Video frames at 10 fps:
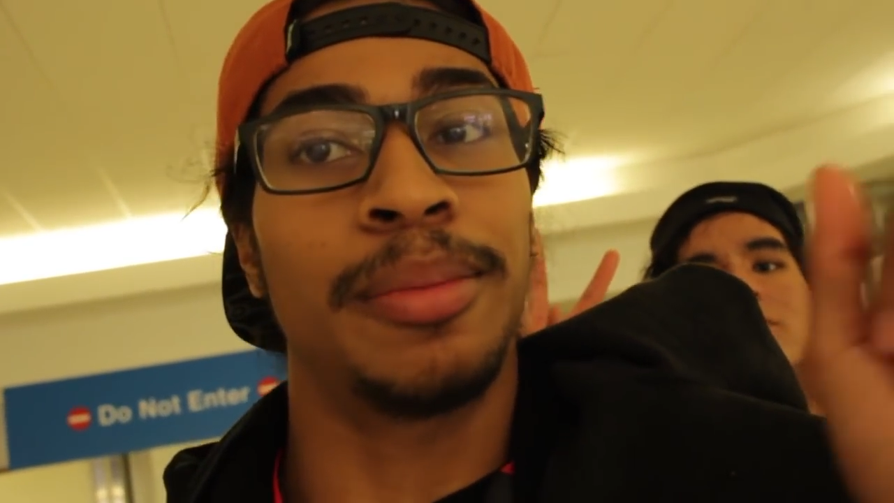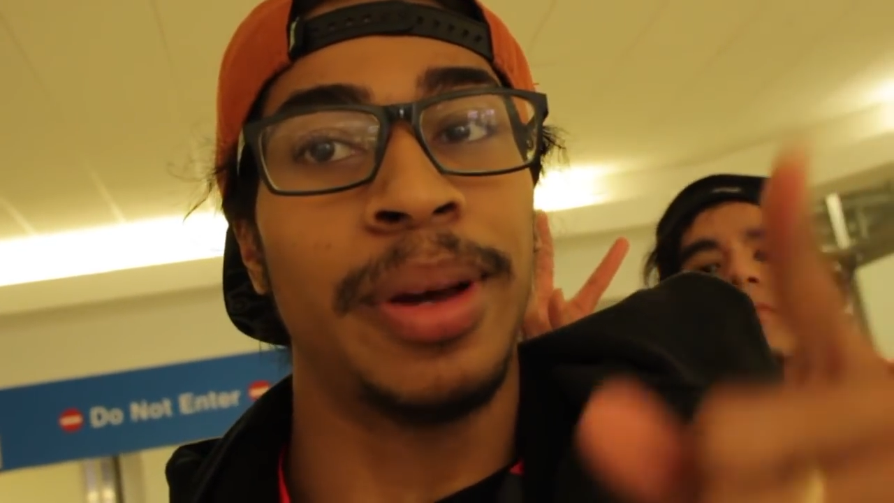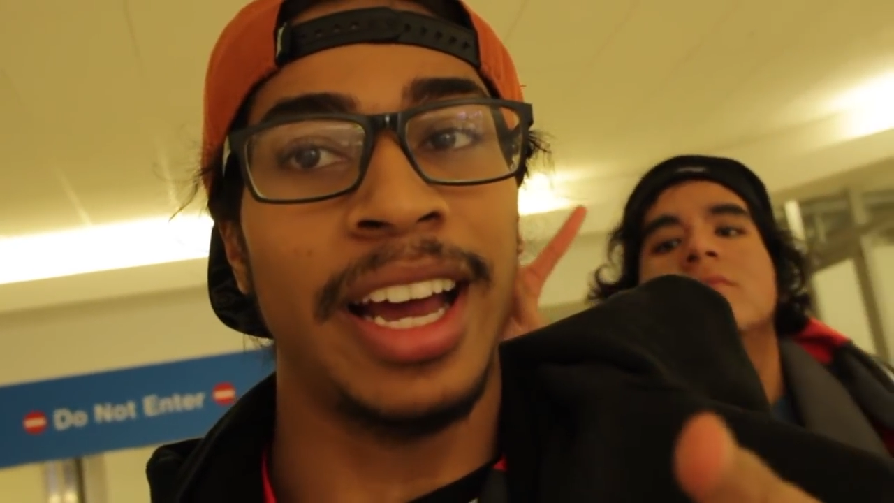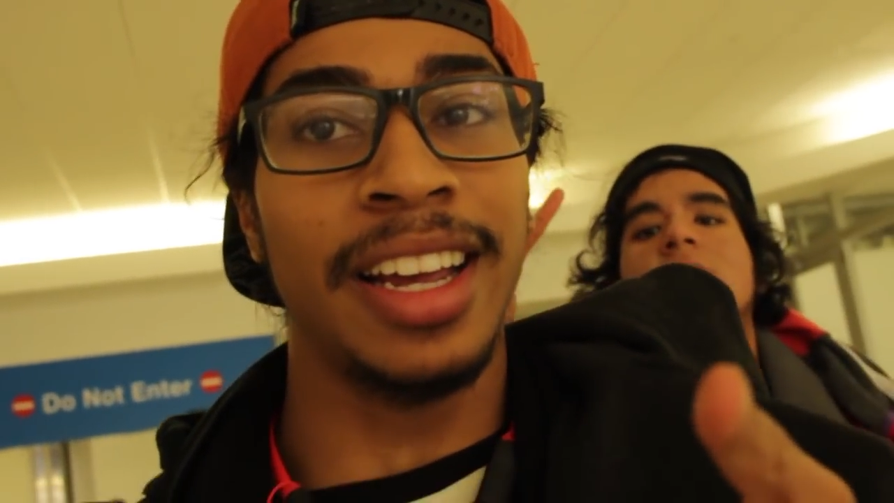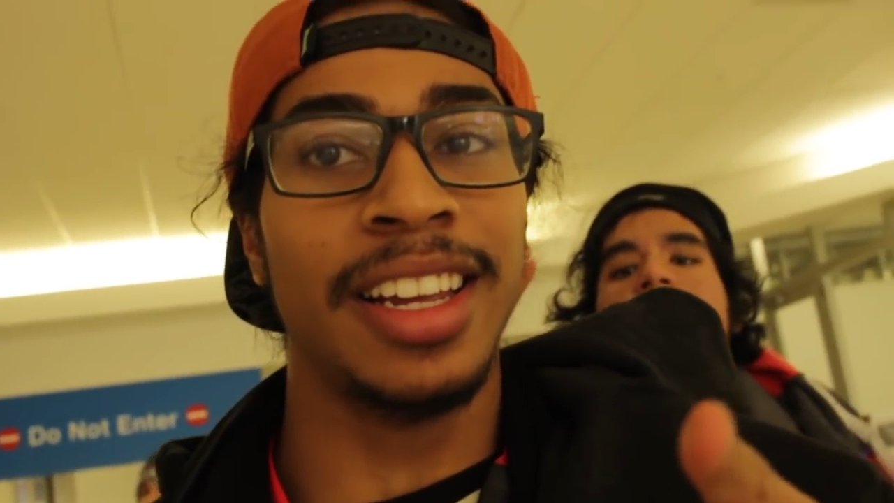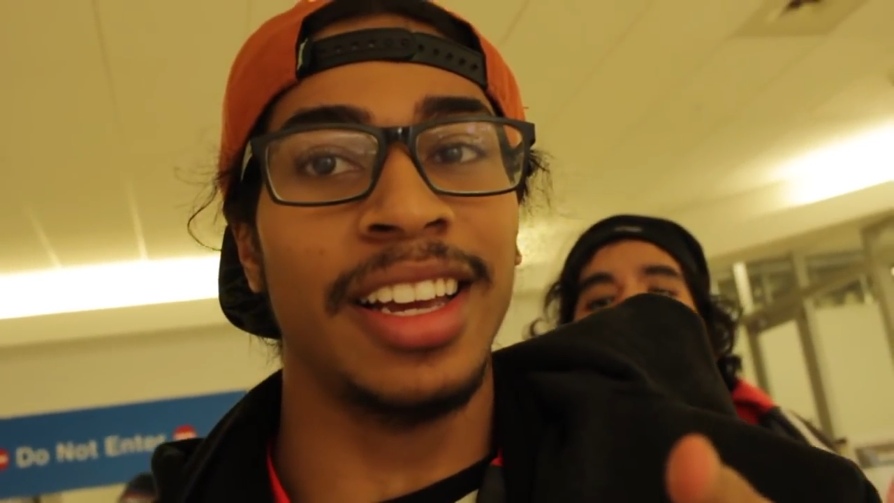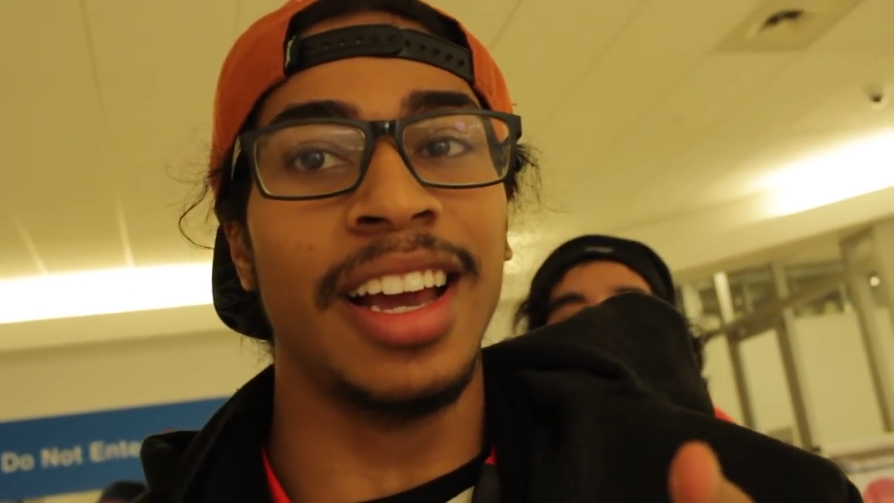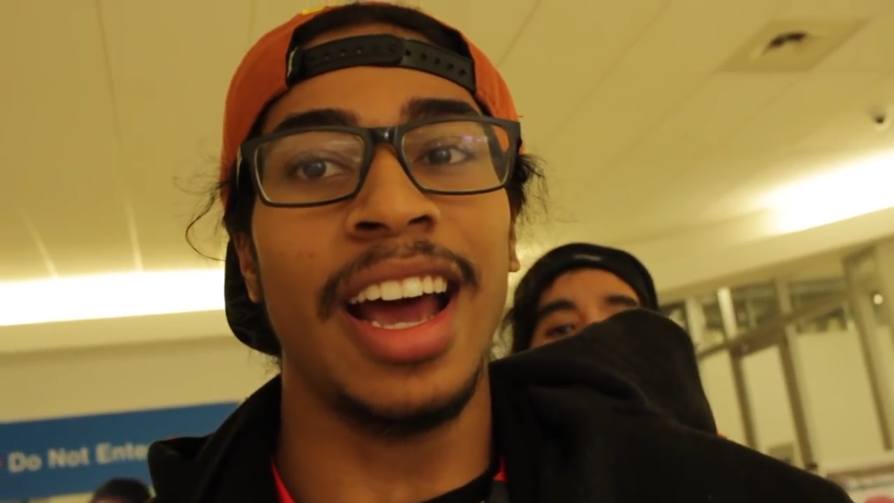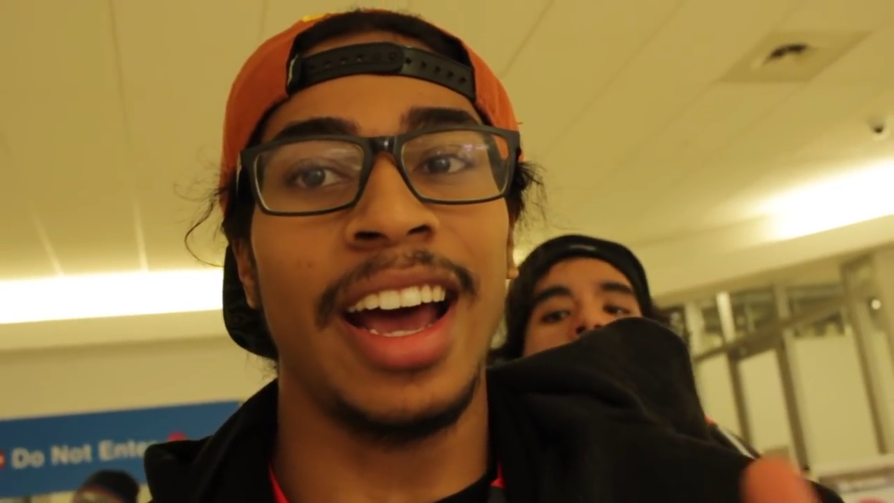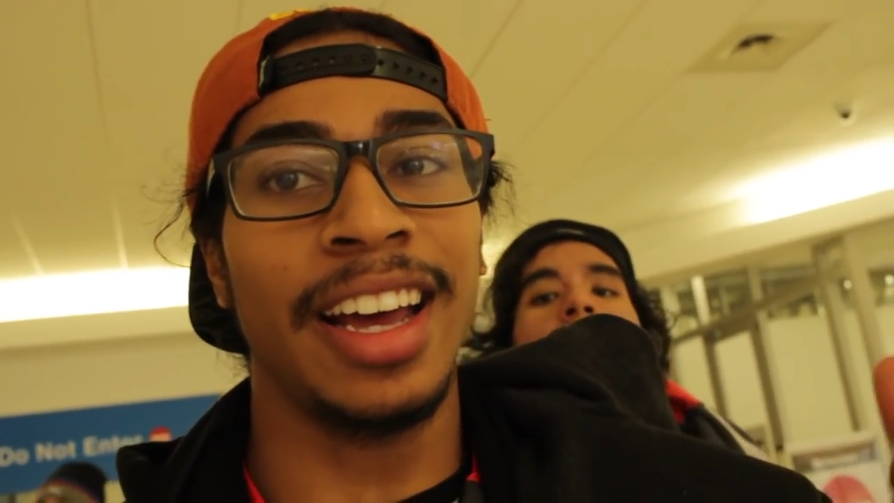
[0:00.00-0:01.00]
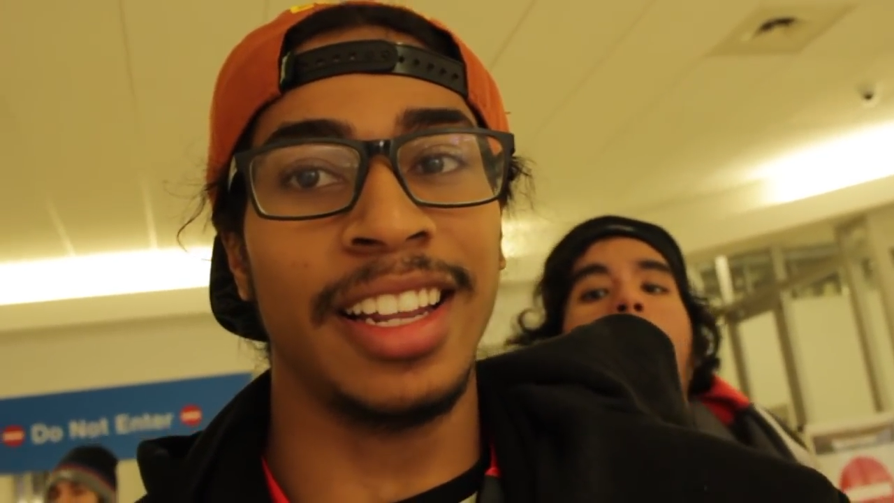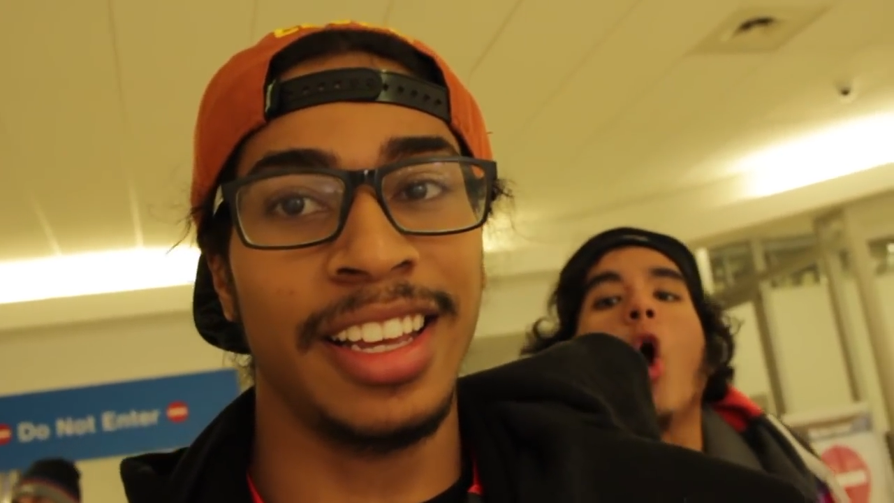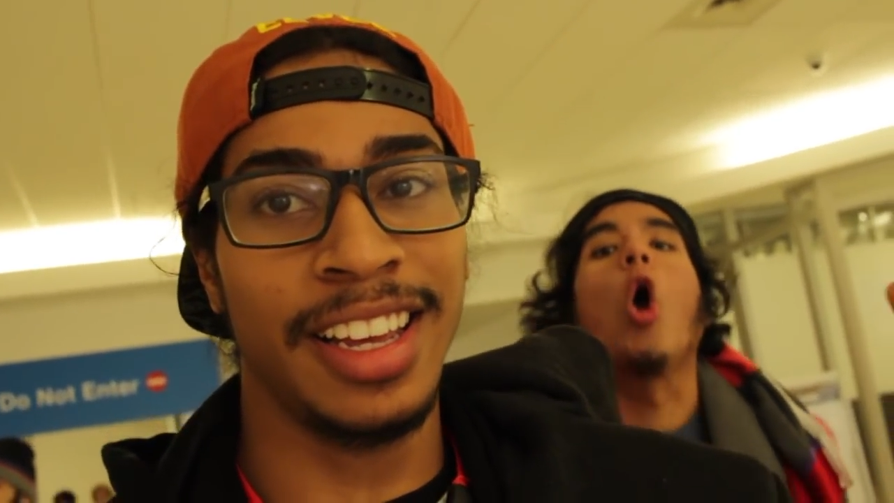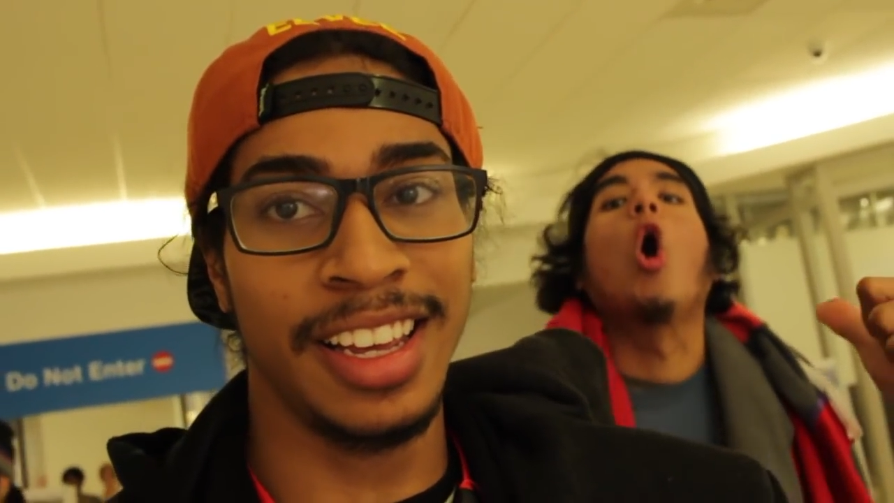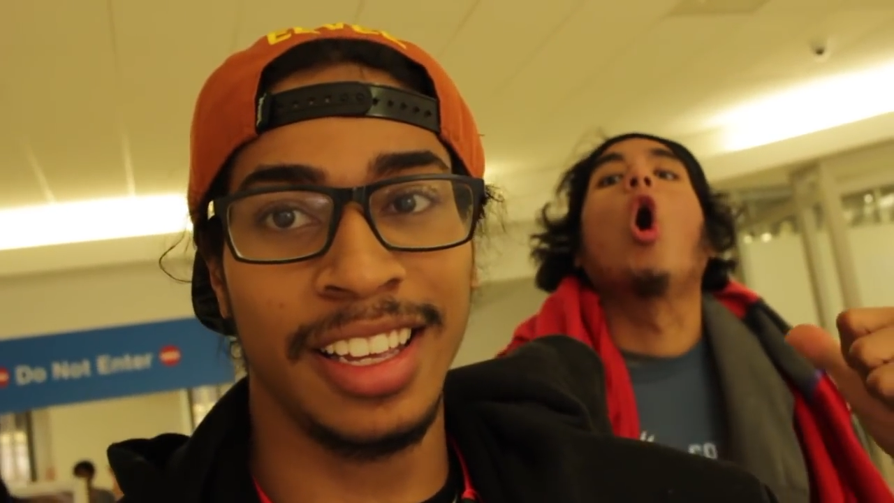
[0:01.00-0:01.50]
back at
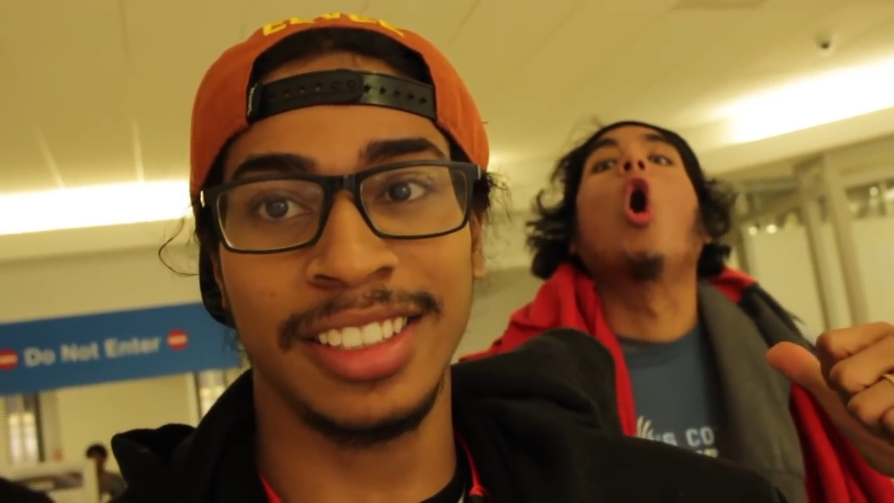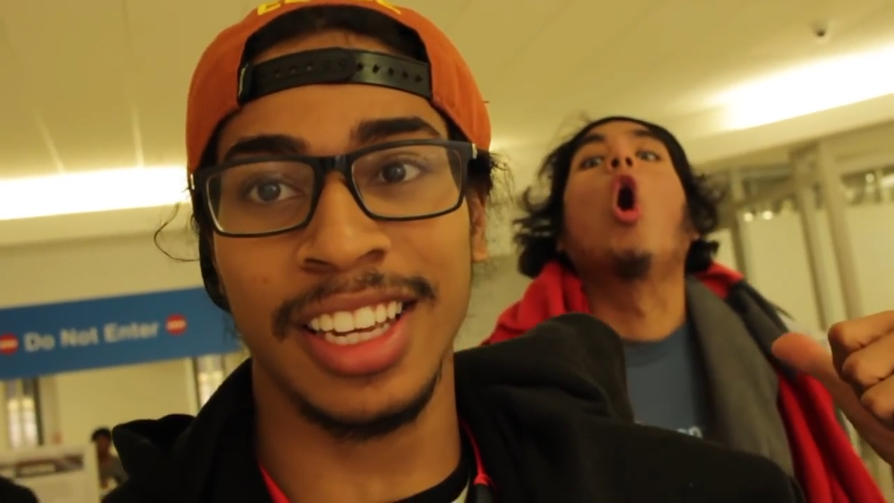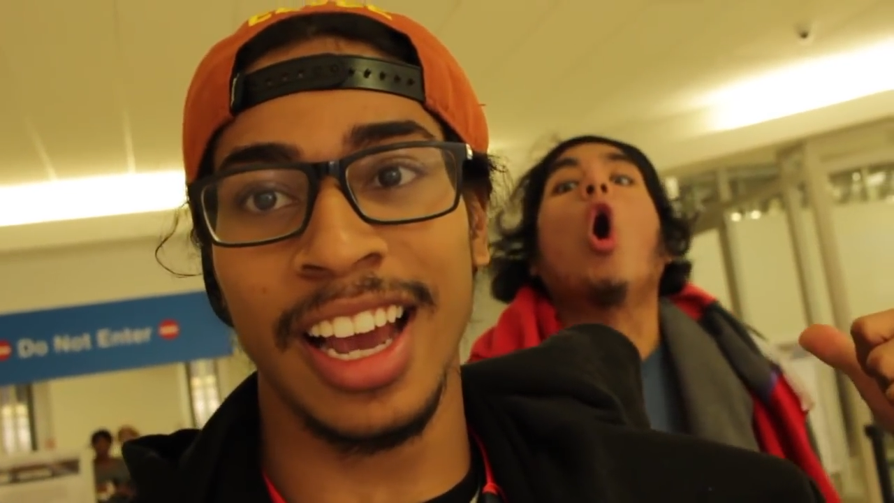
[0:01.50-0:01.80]
his